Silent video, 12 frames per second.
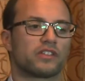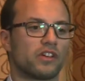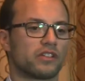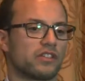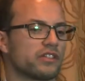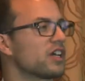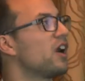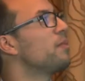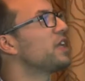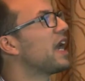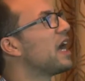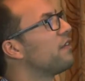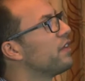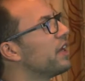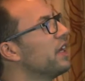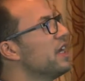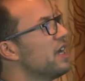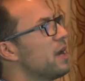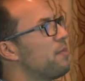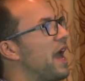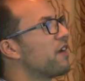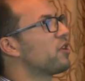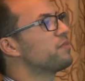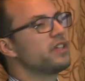Does a company have a
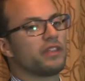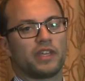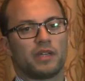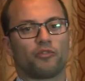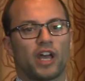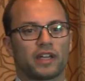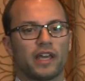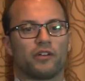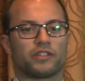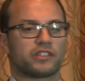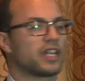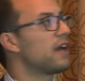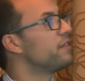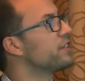bankruptcy theme right now? Does it have